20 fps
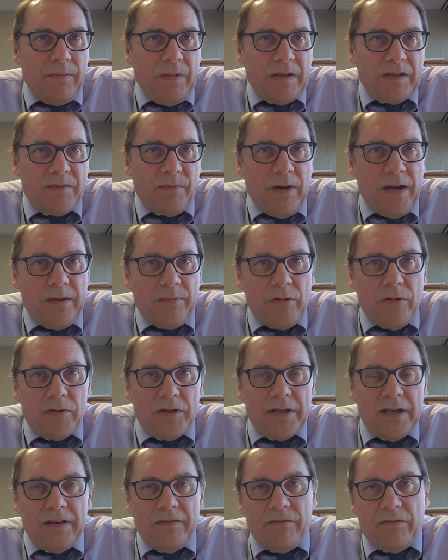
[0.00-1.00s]
the spike
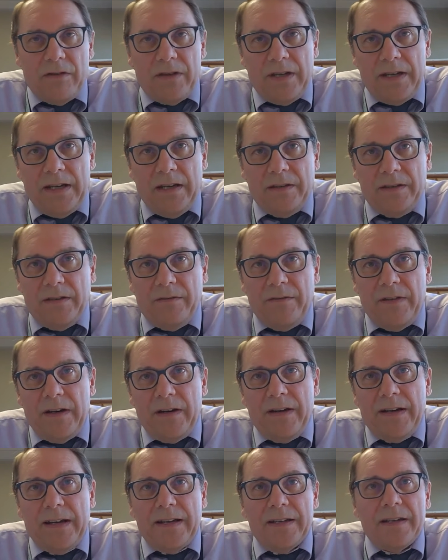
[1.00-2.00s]
protein for the Delta
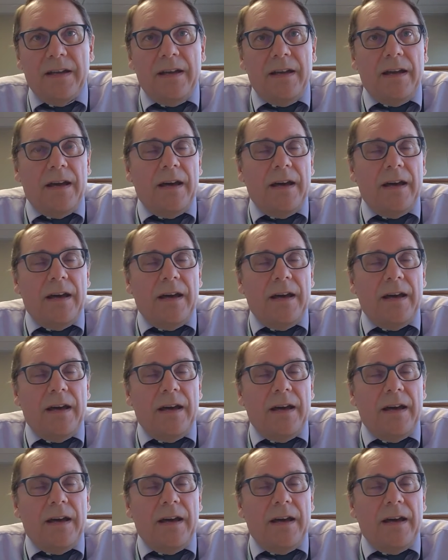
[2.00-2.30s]
variant,